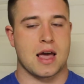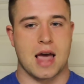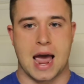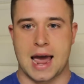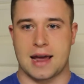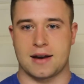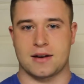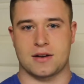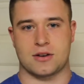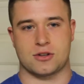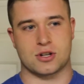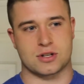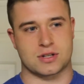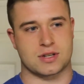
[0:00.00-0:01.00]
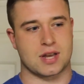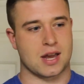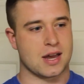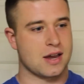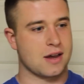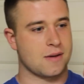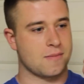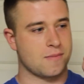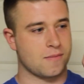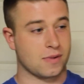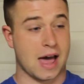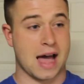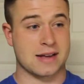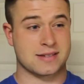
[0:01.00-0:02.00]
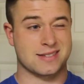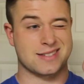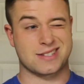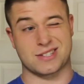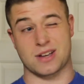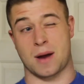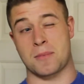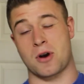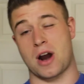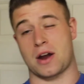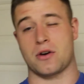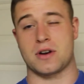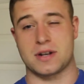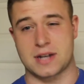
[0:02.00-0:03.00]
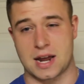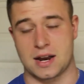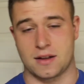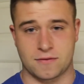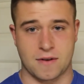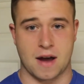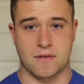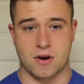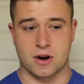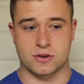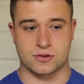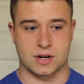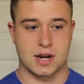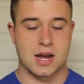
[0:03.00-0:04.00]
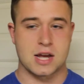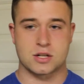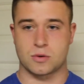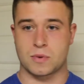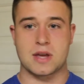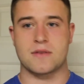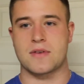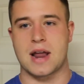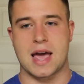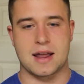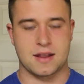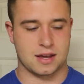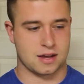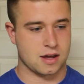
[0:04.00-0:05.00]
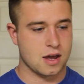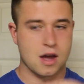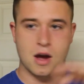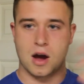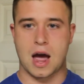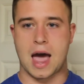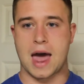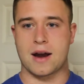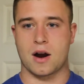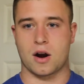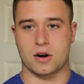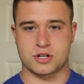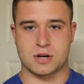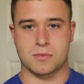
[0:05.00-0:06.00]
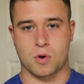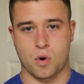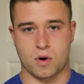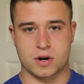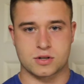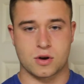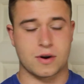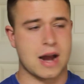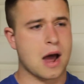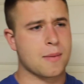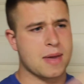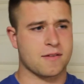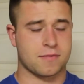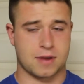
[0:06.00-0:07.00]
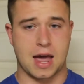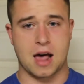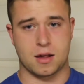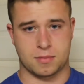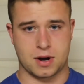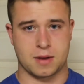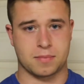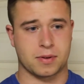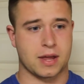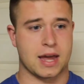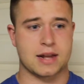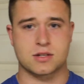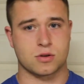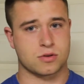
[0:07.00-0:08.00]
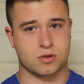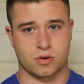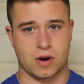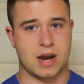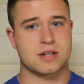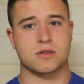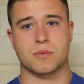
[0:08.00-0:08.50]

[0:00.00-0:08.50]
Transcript: And just last summer, I couldn't deadlift 500. So we even had, like, at our gym Cornerstone, now we have calibrated plates, so it's great.